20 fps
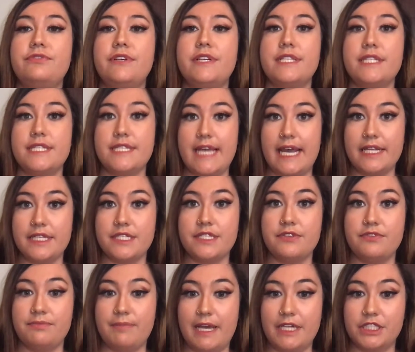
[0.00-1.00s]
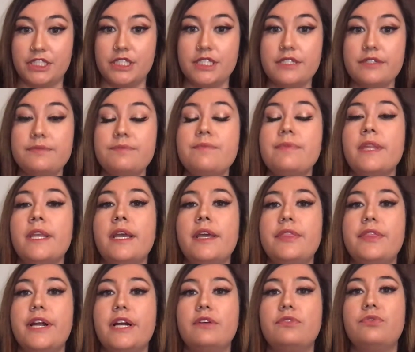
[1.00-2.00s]
sets of measures.
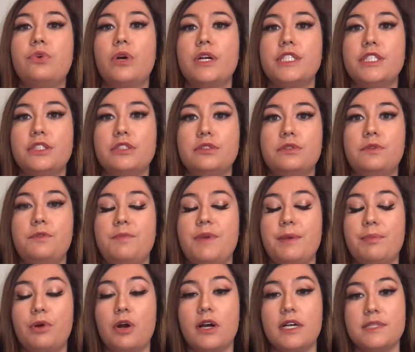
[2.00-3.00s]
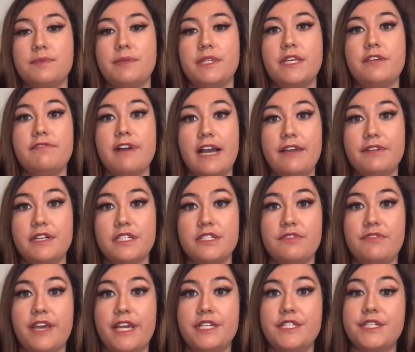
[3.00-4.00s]
Therefore, children would be approximately 5 years of
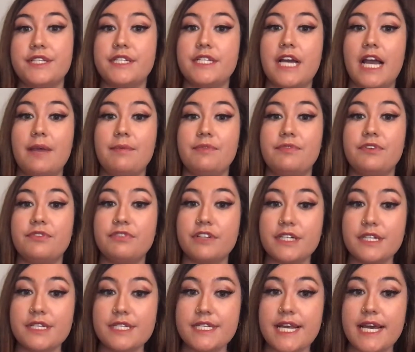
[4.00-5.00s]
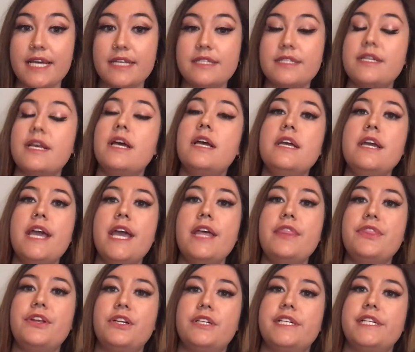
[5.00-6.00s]
age at the time of the first test and
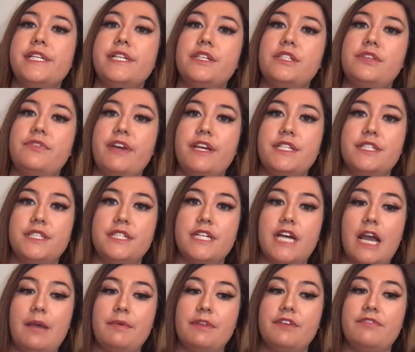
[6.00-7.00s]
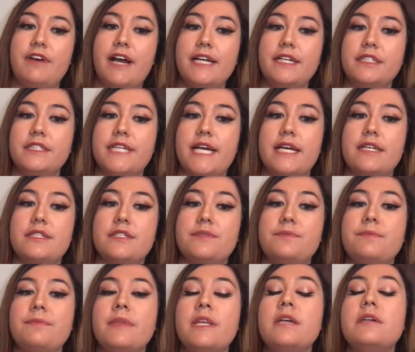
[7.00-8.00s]
13 years of age at the time of the final test.
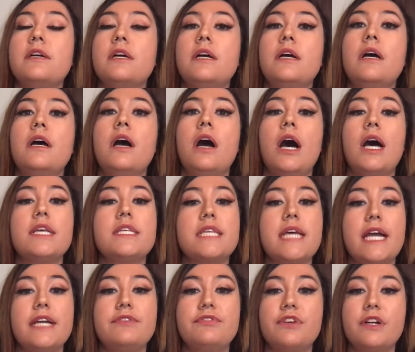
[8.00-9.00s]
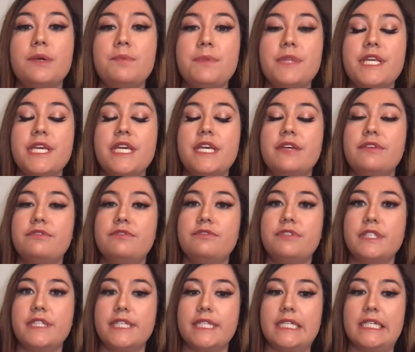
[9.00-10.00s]
Aside from the
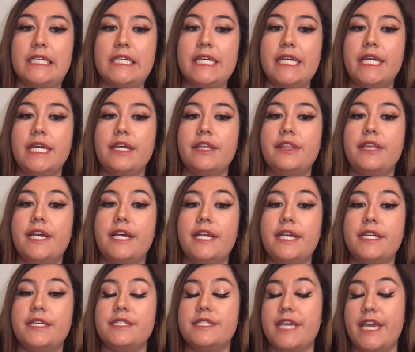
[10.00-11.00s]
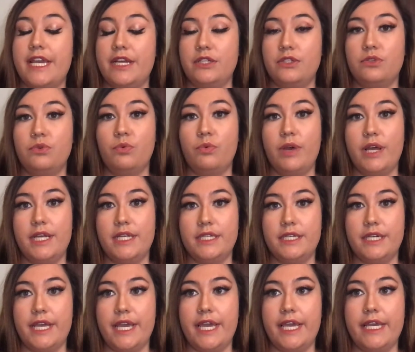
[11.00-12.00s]
validity that is gained when
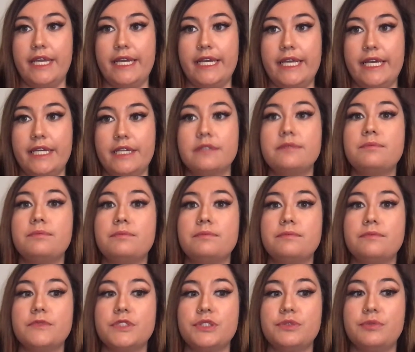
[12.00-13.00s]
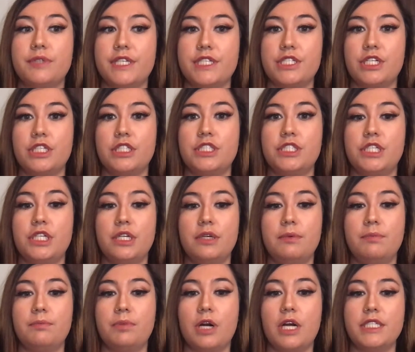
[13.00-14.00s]
a research
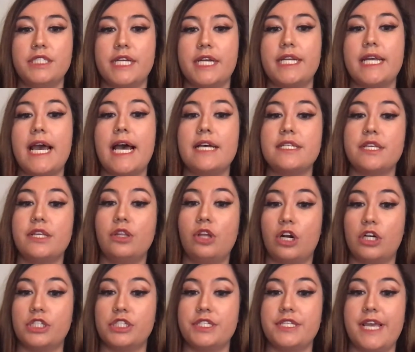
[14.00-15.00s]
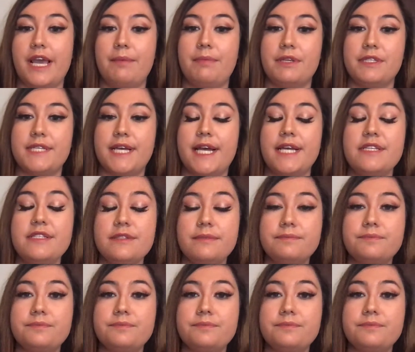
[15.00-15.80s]
project has a larger sample size,